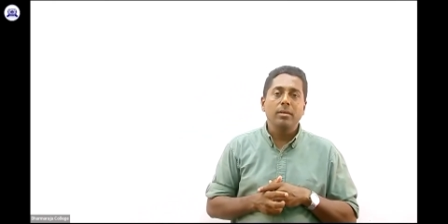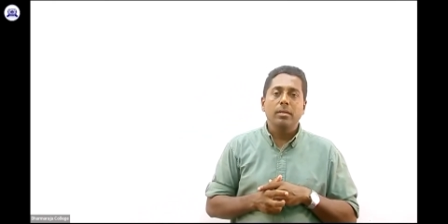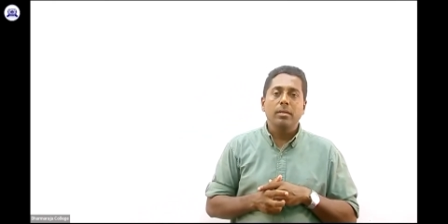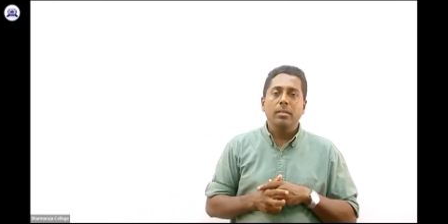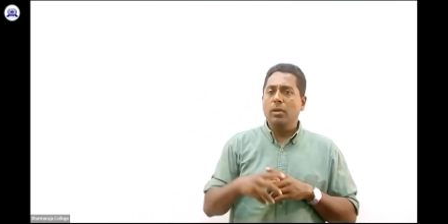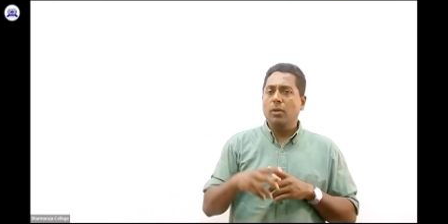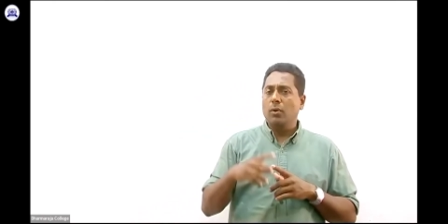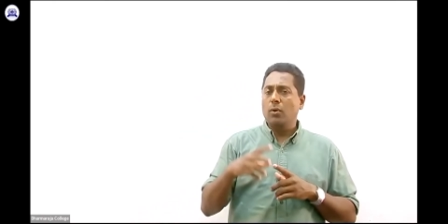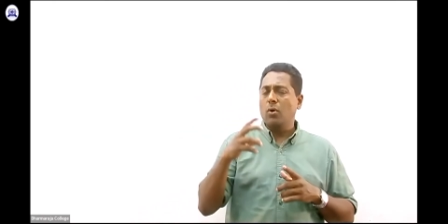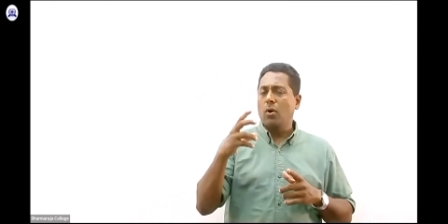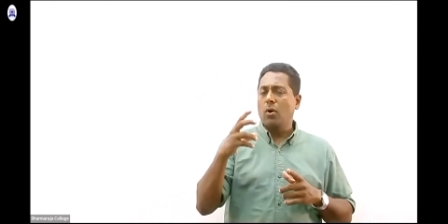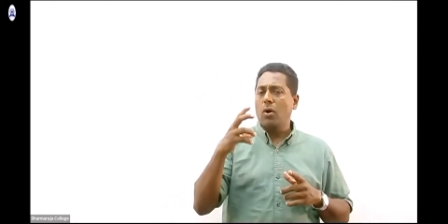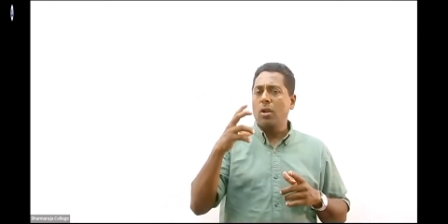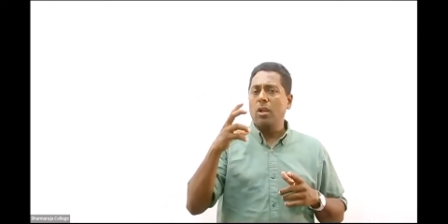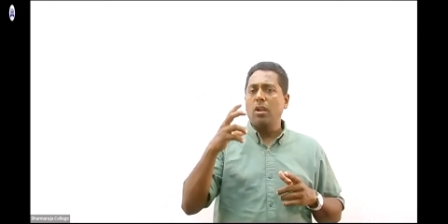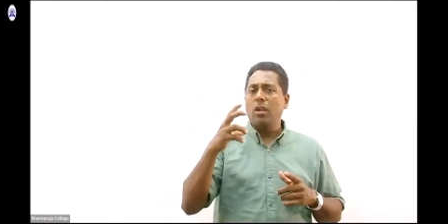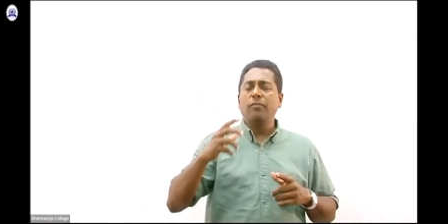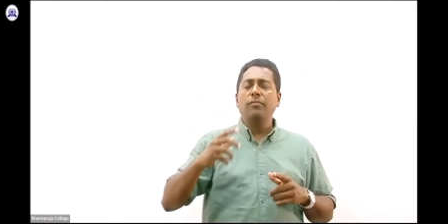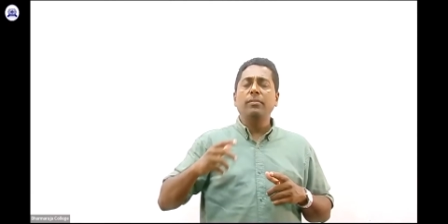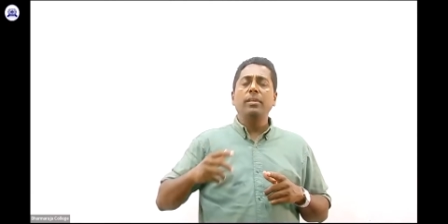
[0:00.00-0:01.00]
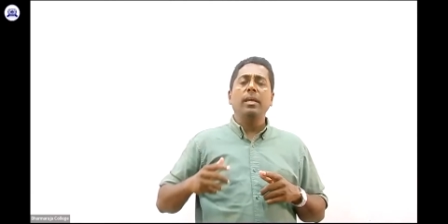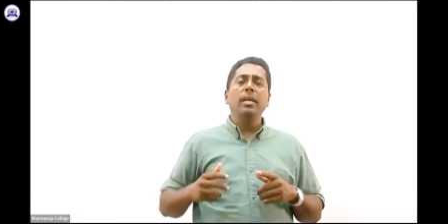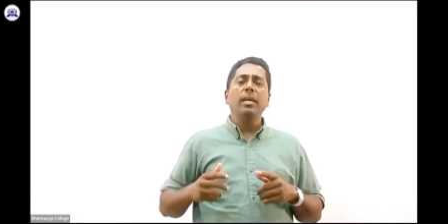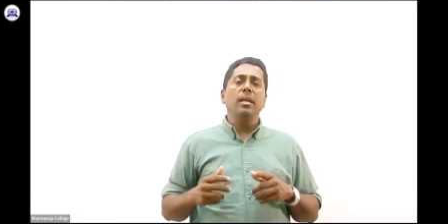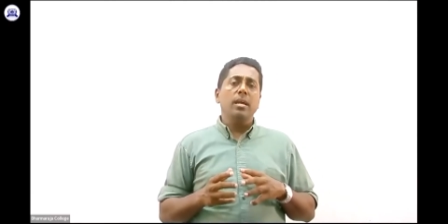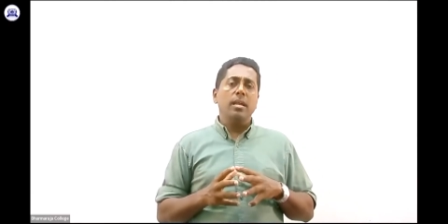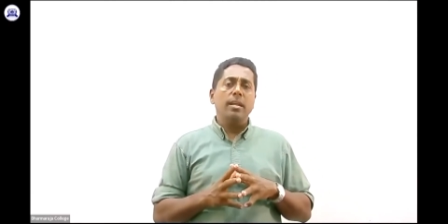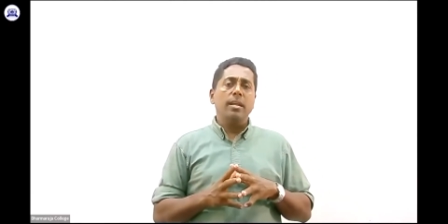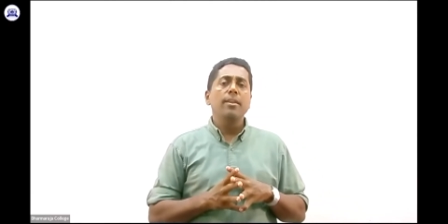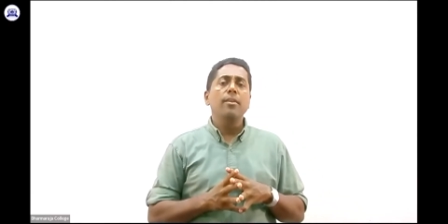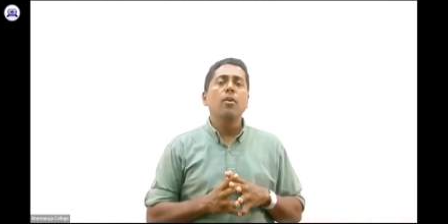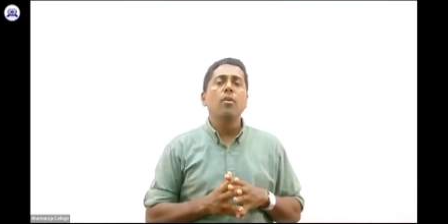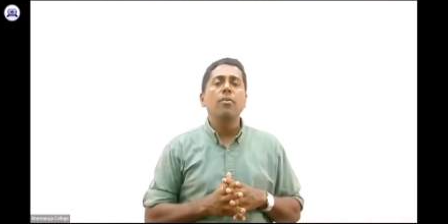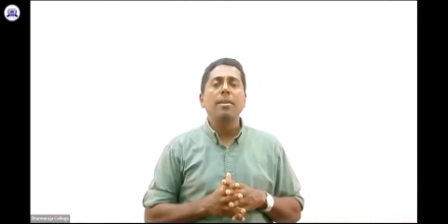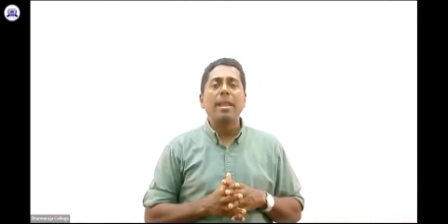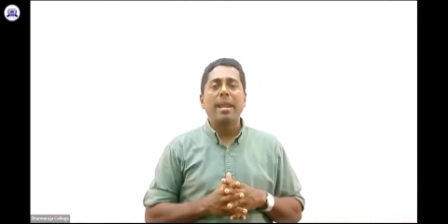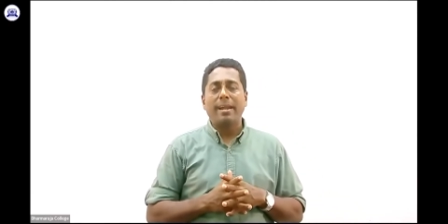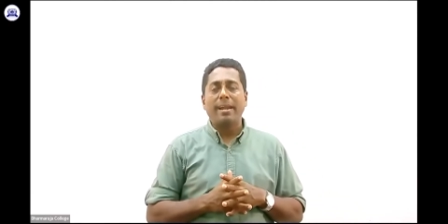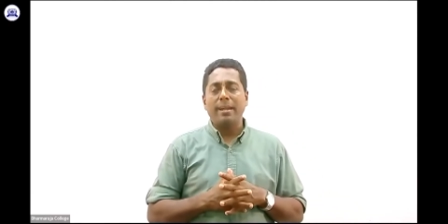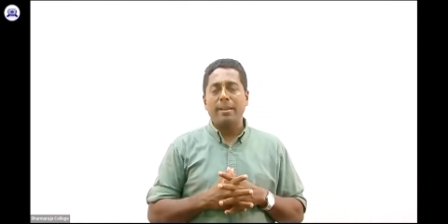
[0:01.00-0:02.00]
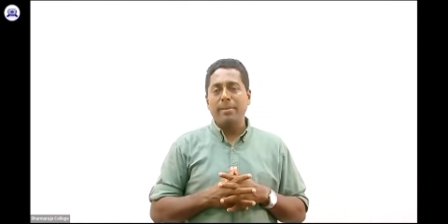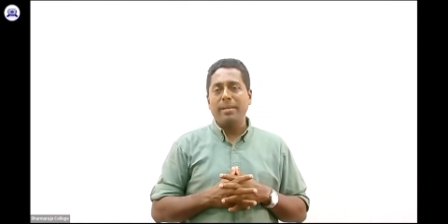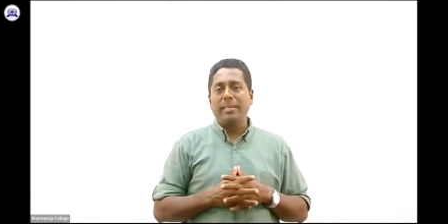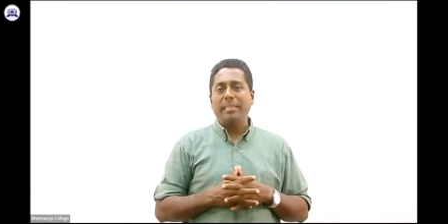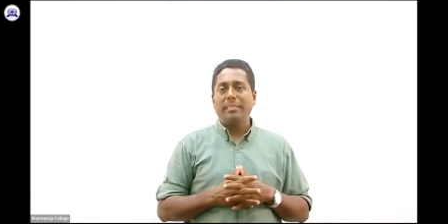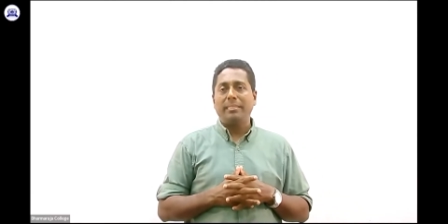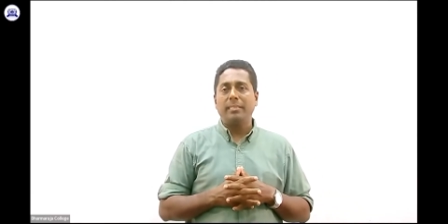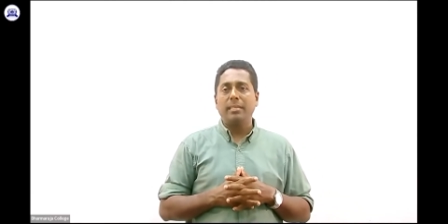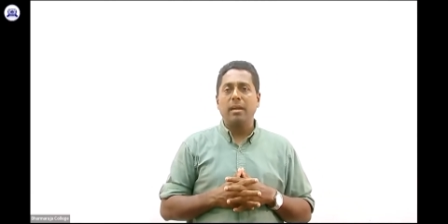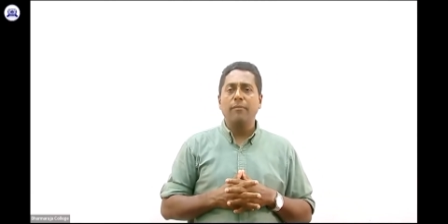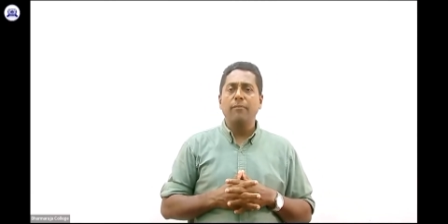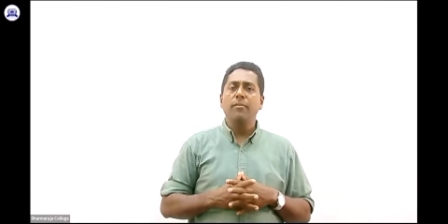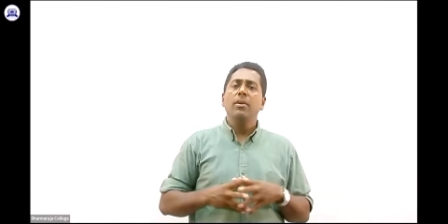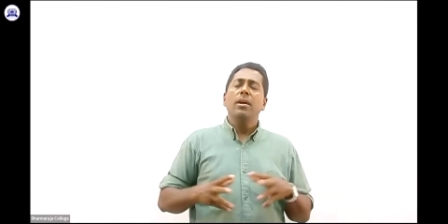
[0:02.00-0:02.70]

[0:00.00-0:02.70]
The role of the non-academic staff.